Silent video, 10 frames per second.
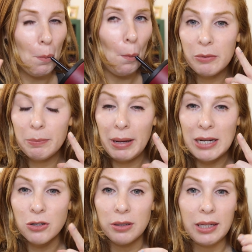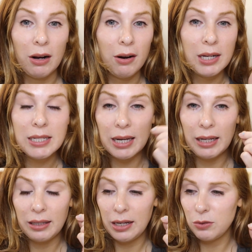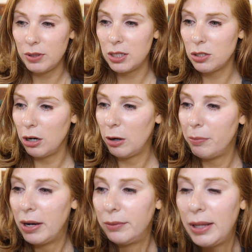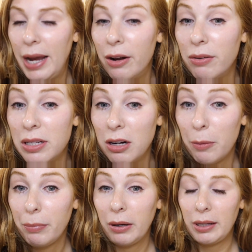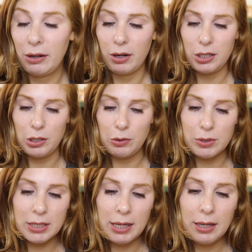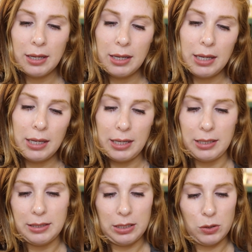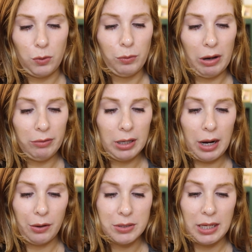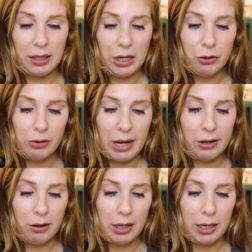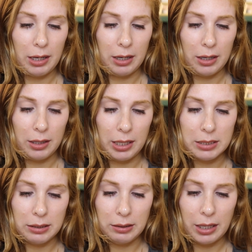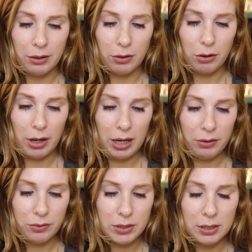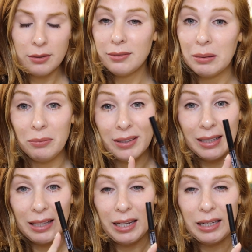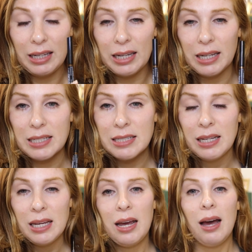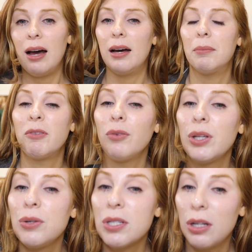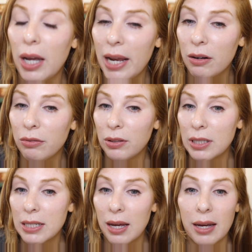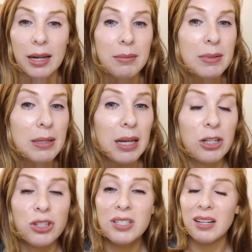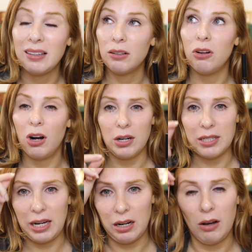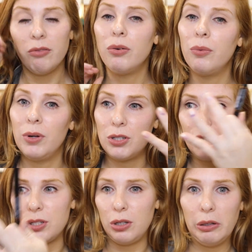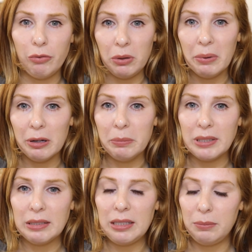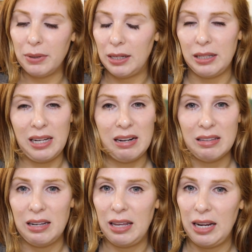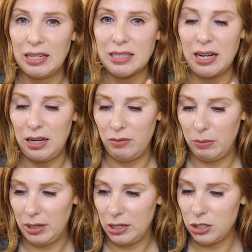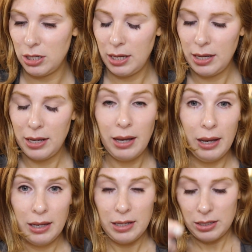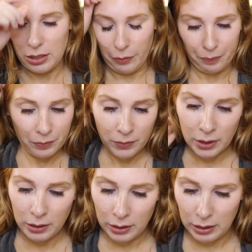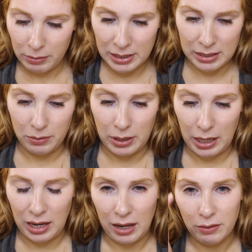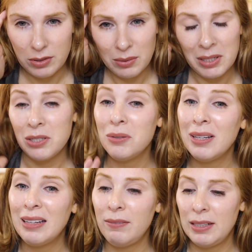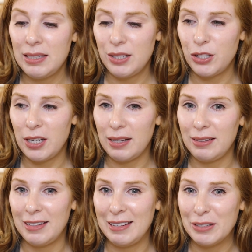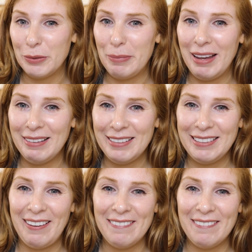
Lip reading: With Painterly, I already tight lined with a dark brown liner, and the dark brown liner I used is this Revlon Color Stay Line Creator, and I think it's Leathercraft. I'm really liking it. I've only used it a handful of times. It's just a little hard to get off, which is good for the wearability, but at the end of the night, it's kind of a bitch. So, let me see what I have. So I do have this Jaclyn Hill palette.